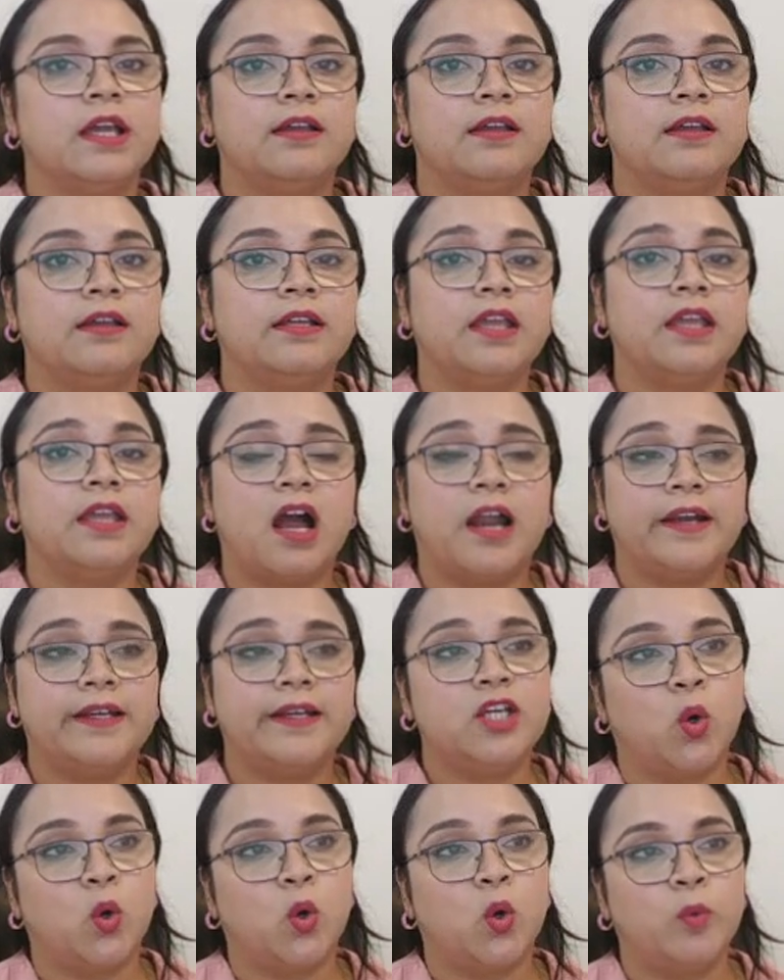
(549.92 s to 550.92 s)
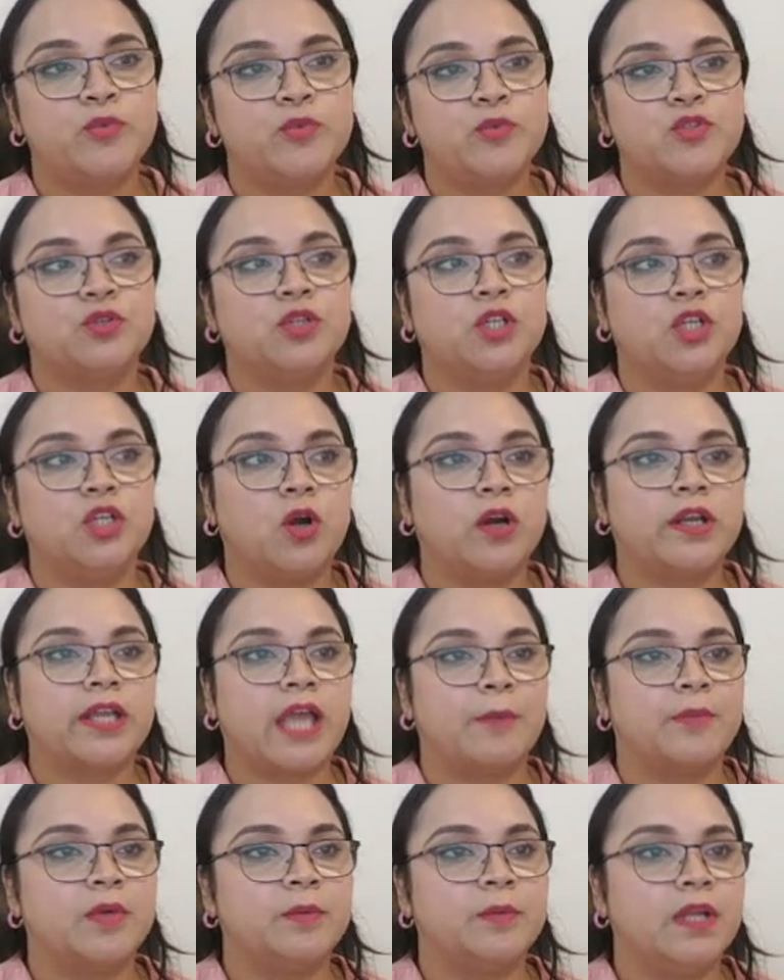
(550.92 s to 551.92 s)
He hardly hopes to lure
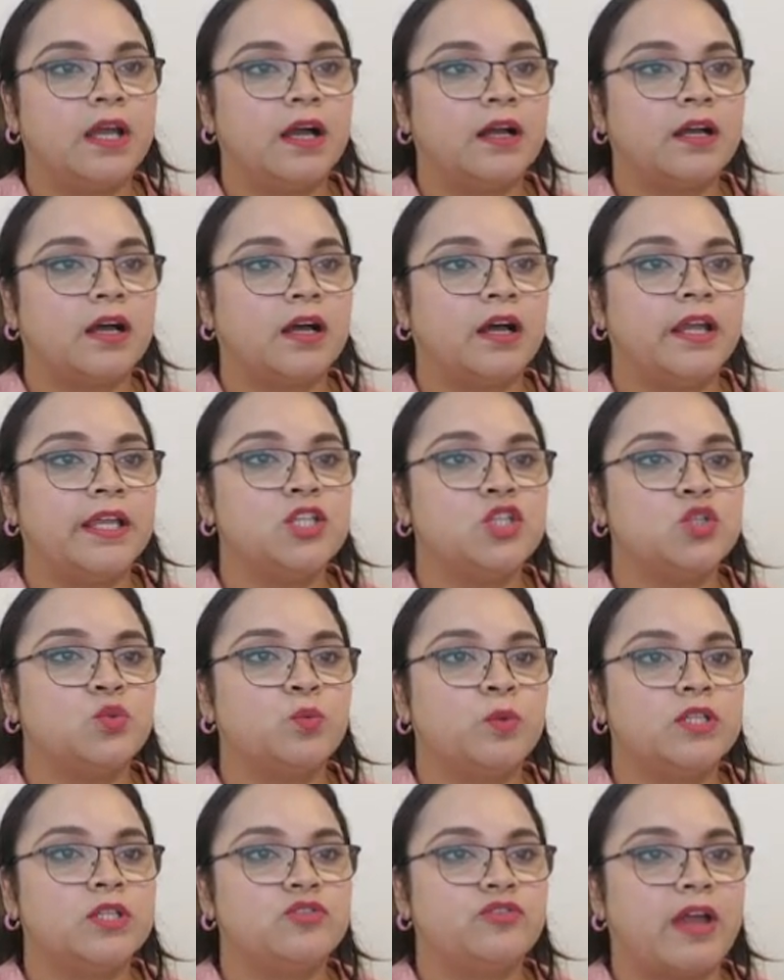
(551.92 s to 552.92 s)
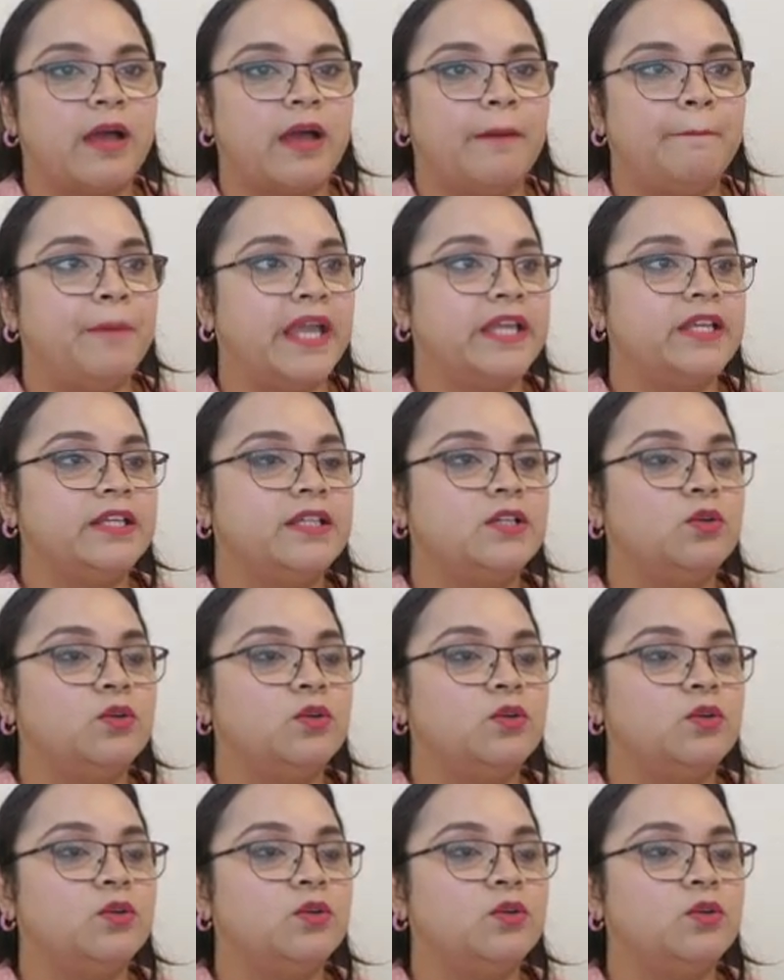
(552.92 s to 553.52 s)
Capablanca into a trap by